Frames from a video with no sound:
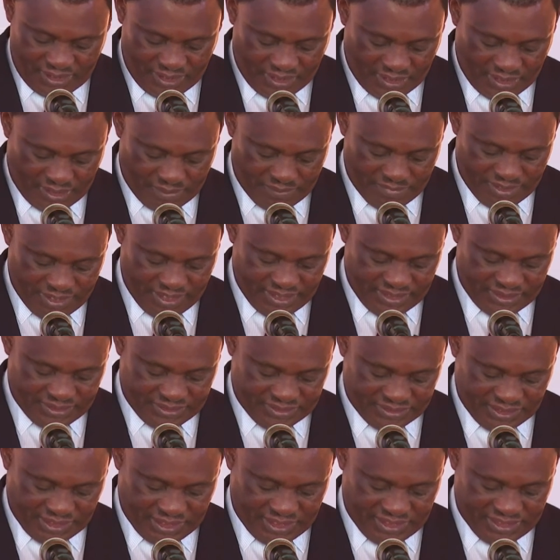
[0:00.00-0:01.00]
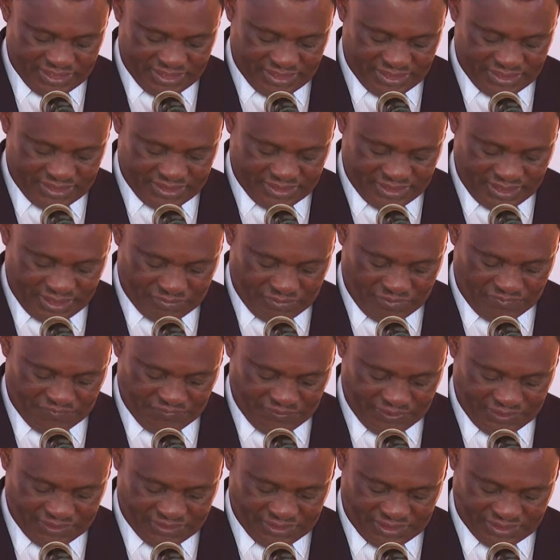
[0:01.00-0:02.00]
and many challenges that we
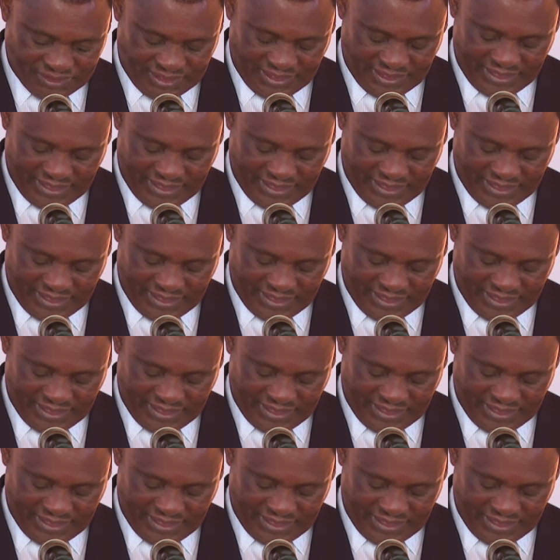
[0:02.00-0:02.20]
face as a